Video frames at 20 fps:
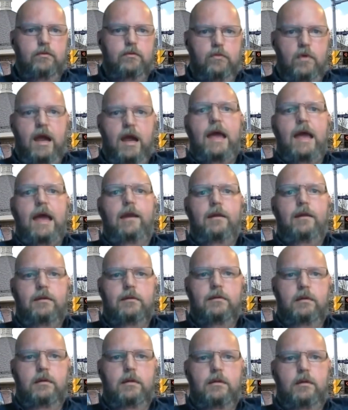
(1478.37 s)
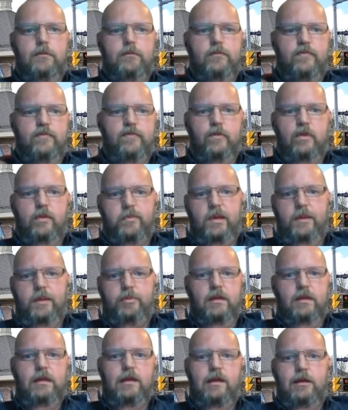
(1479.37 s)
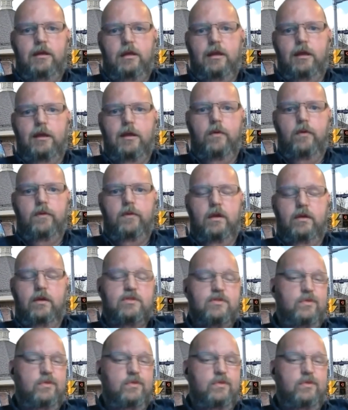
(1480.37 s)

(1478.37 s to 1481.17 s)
ride for the people that needed to go there.